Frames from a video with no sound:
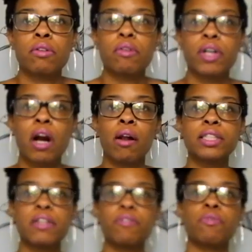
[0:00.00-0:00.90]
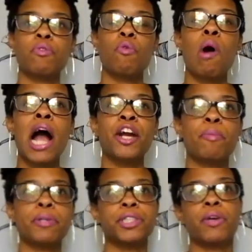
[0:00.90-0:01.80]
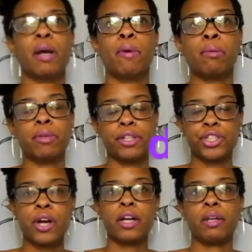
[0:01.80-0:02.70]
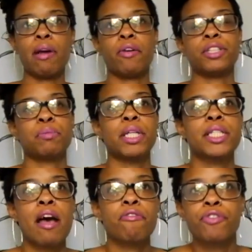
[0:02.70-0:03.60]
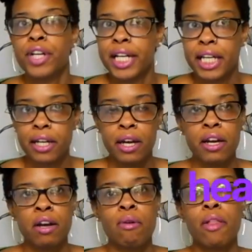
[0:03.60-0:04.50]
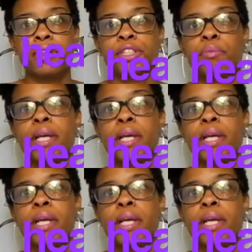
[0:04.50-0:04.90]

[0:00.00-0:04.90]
regardless of why you're pursuing a minimalist journey, whether it's to be debt-free, whether it's to be